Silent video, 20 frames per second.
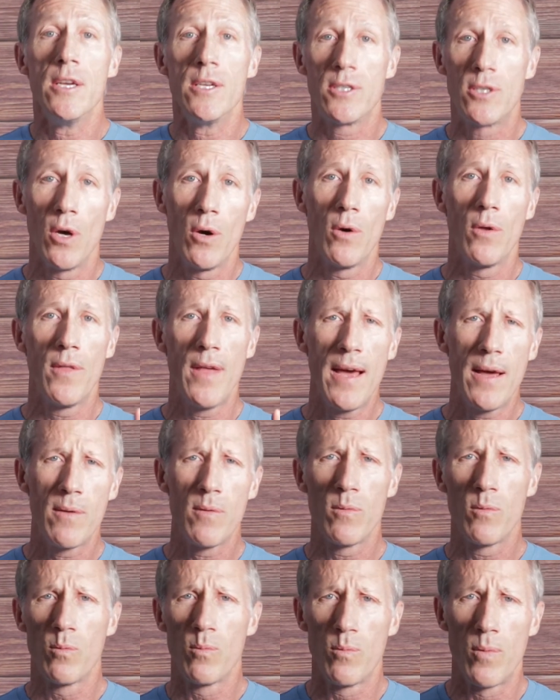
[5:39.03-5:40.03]
So
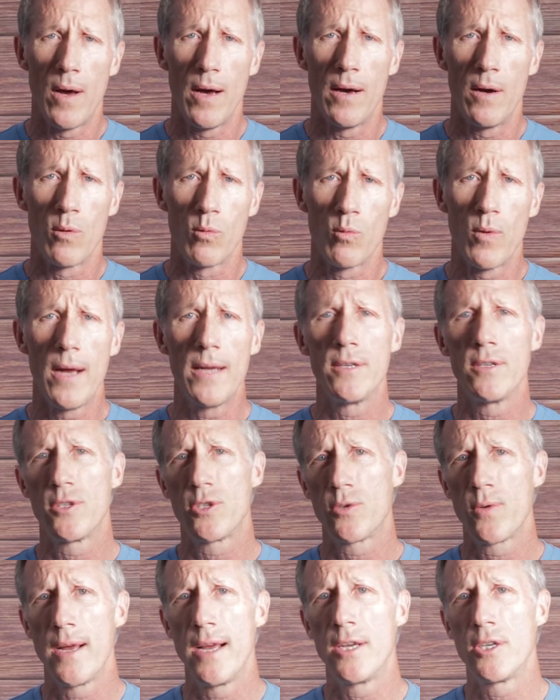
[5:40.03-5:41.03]
that uh,
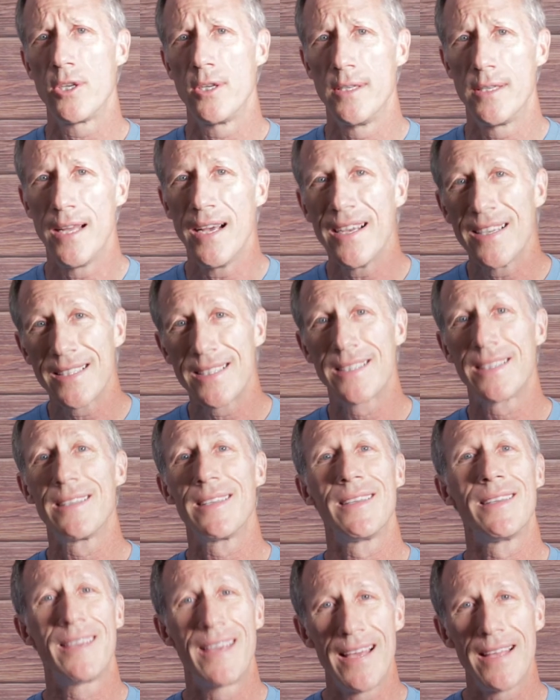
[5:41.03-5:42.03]
registration does
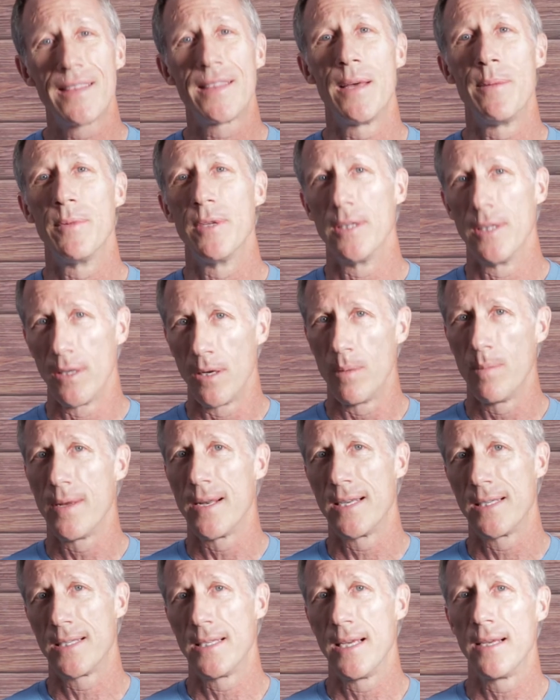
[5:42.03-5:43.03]
get them a little
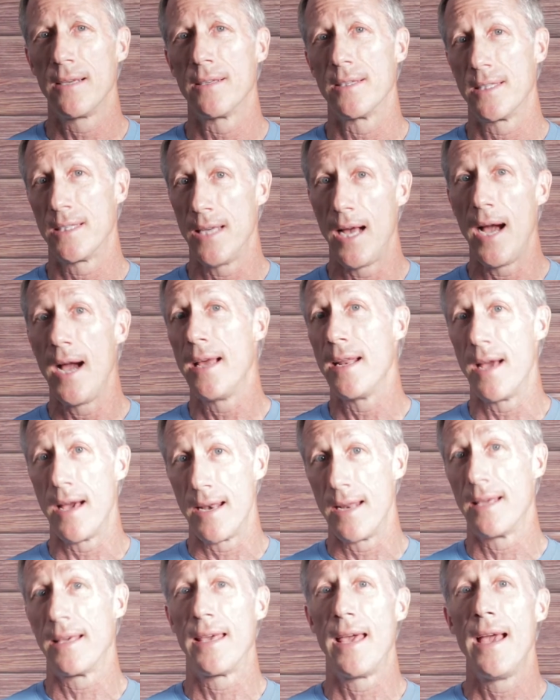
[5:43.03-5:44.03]
bit of single
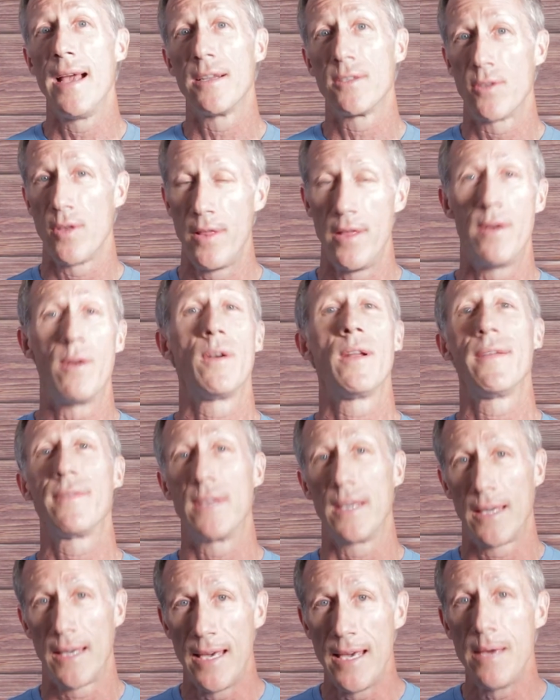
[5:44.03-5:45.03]
sign-on and cancel. They don't have
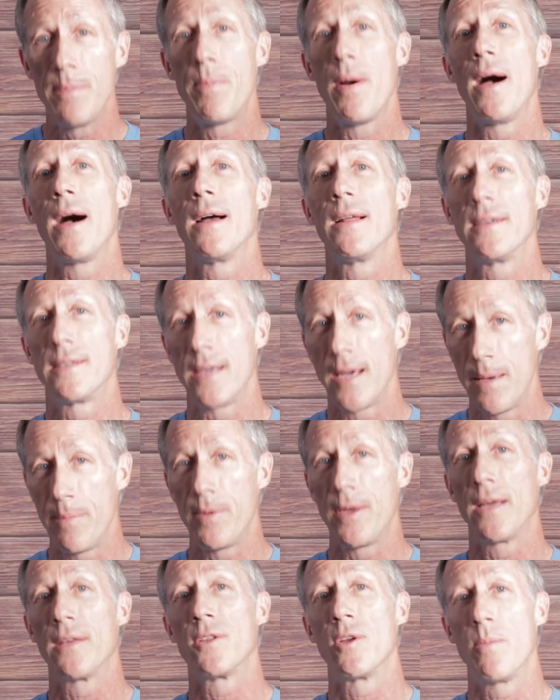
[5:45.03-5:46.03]
to keep on
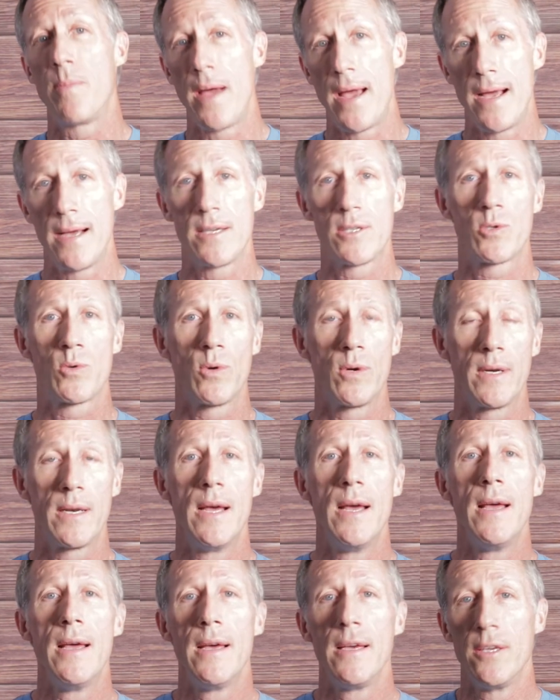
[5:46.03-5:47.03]
typing in their password
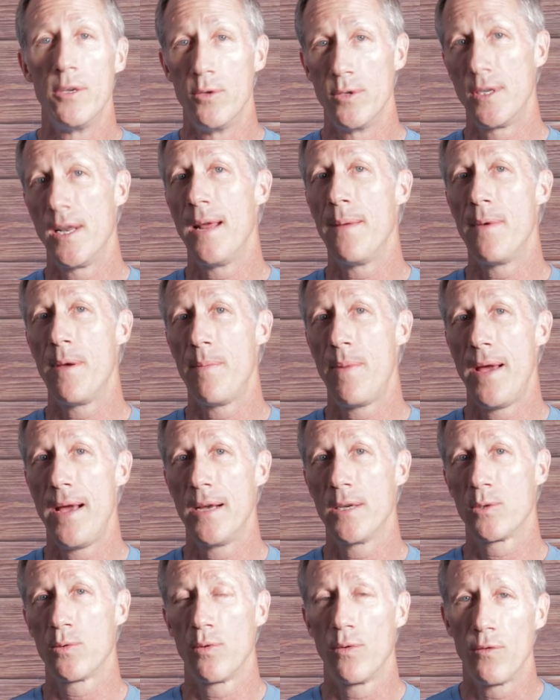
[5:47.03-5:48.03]
username and
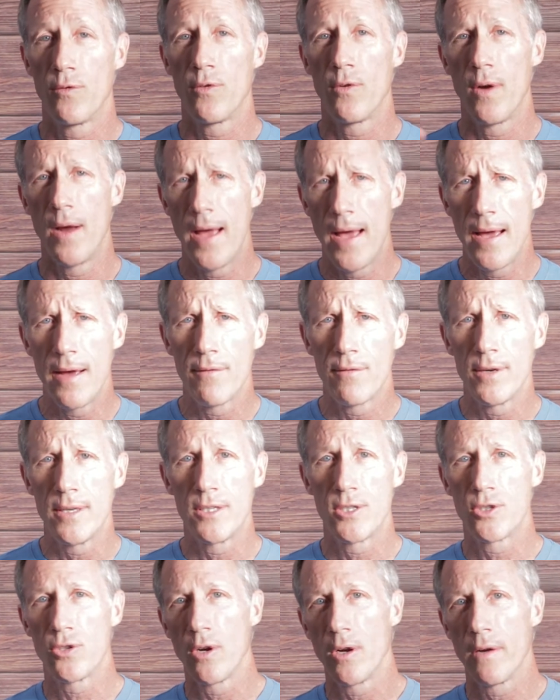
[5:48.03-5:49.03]
password for
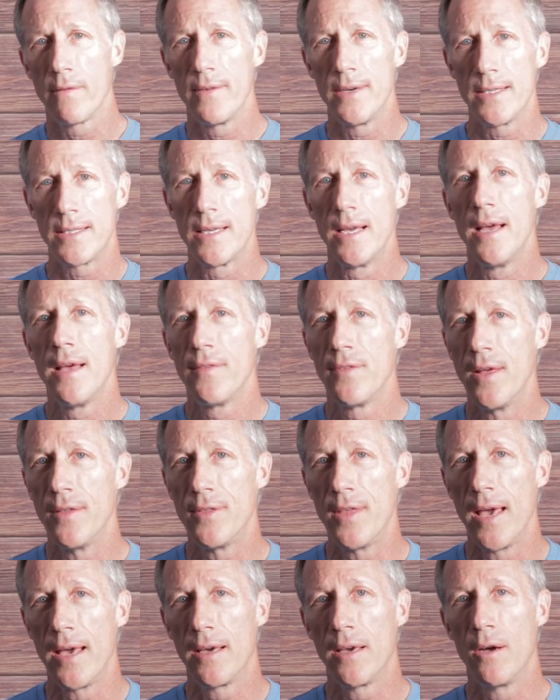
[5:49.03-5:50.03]
every service
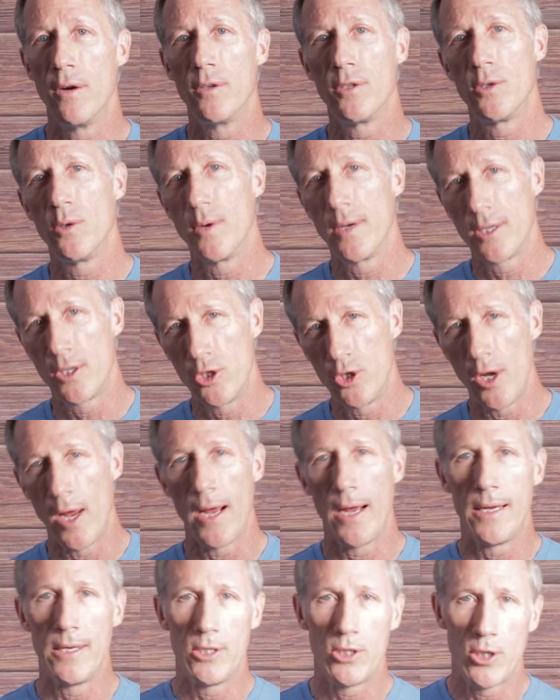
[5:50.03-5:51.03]
that they go to
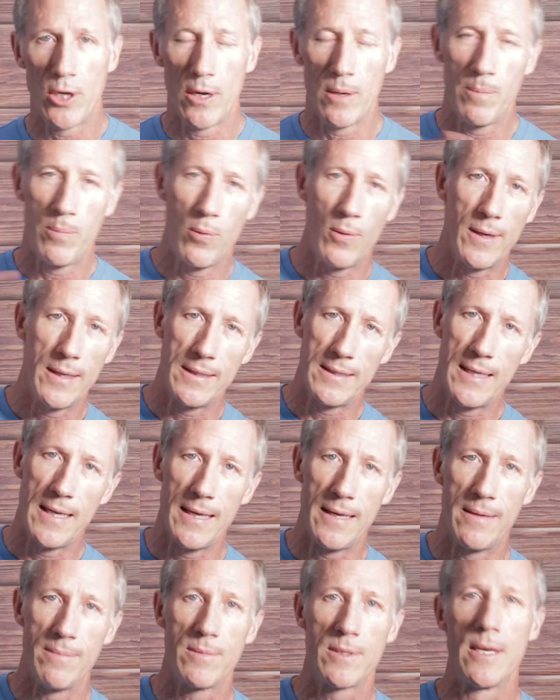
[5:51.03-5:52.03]
Exchange, SharePoint,
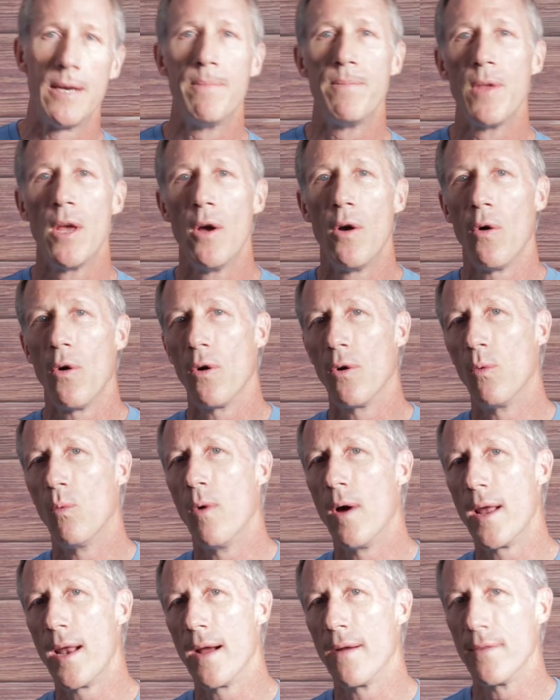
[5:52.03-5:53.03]
Teams, or
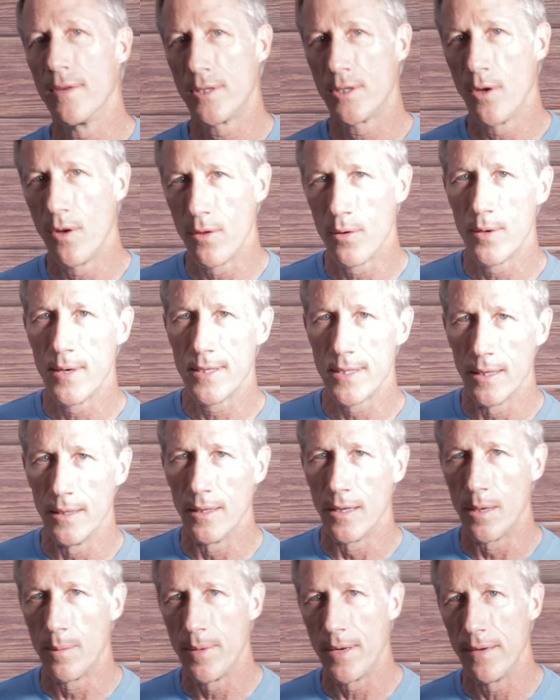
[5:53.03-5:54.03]
whatever. So there is a
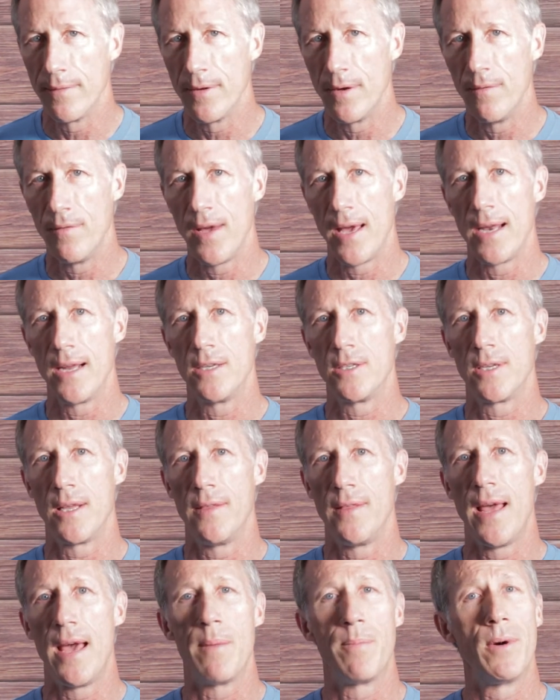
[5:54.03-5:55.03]
little bit of advantage
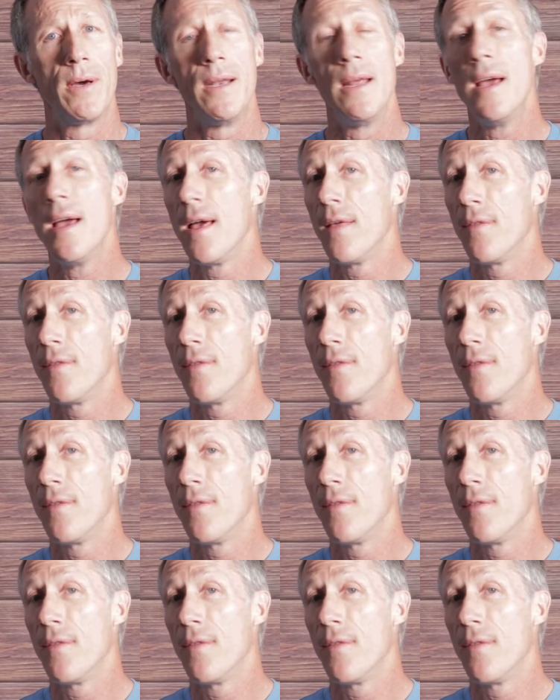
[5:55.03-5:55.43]
in that, but